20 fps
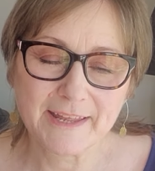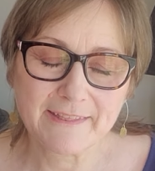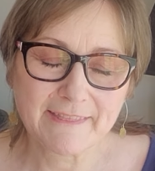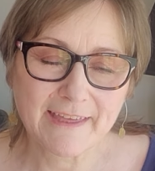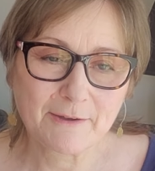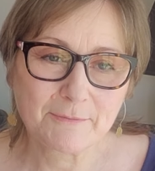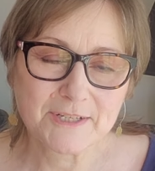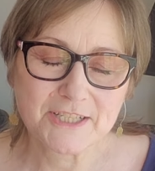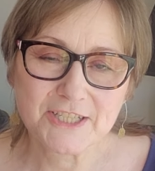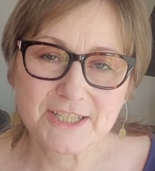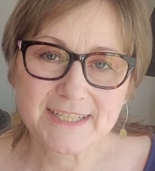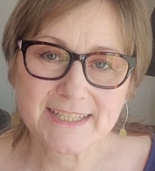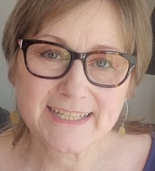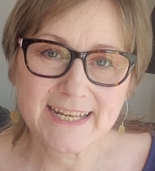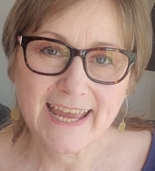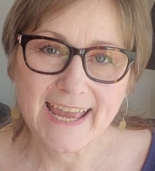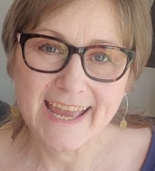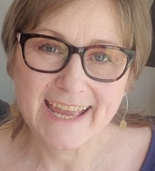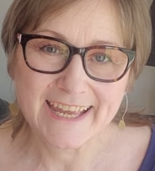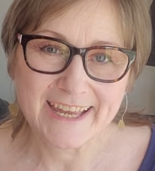and they were just
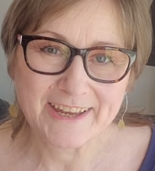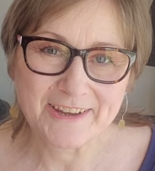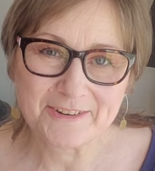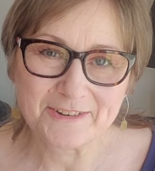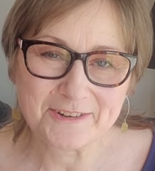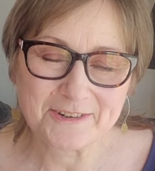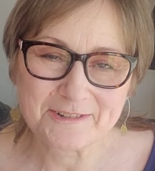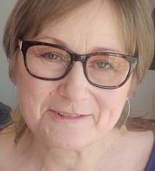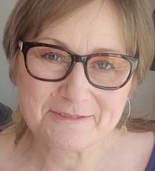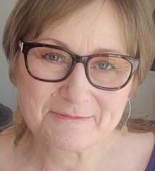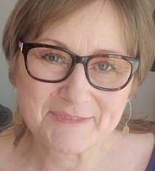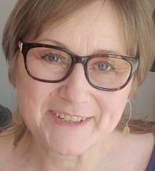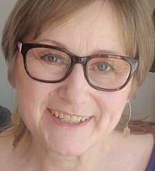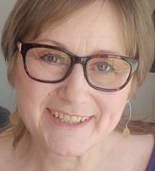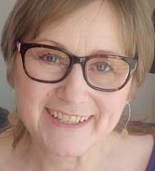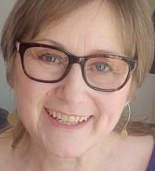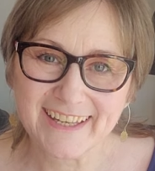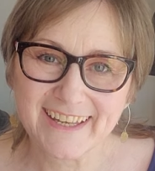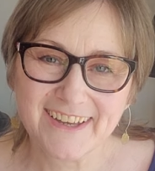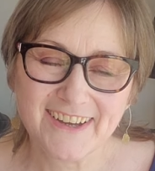hanging off
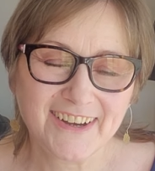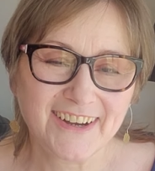me.